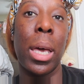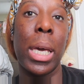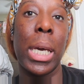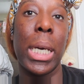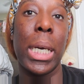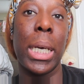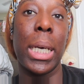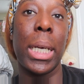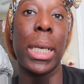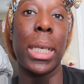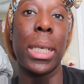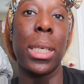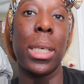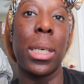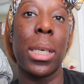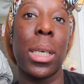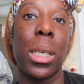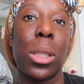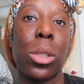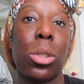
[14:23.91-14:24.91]
And
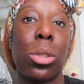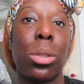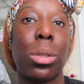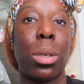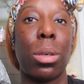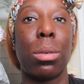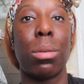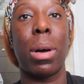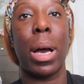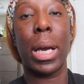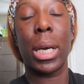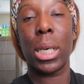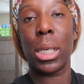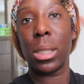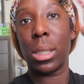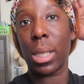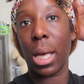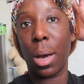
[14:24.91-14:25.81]
yeah, so I guess